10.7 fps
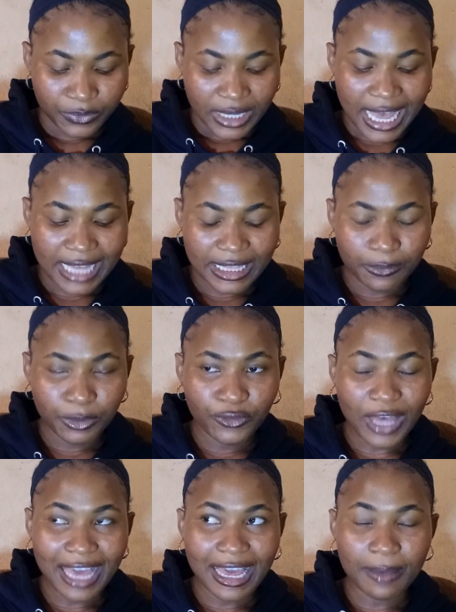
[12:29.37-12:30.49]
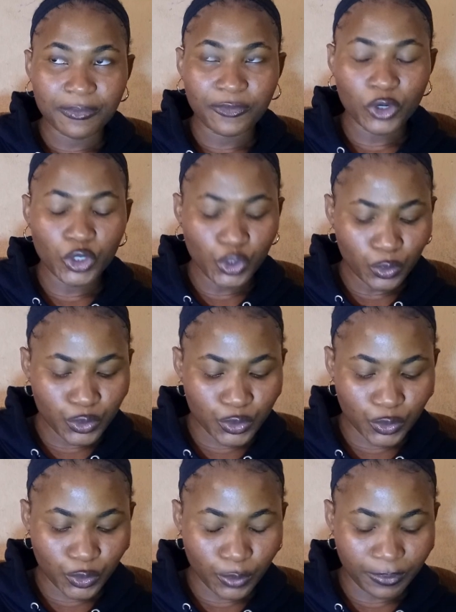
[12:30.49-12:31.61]
And I am for you
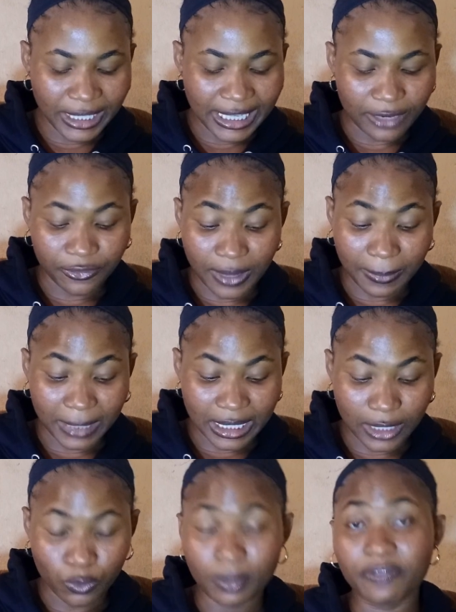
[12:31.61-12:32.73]
to be a feminine woman,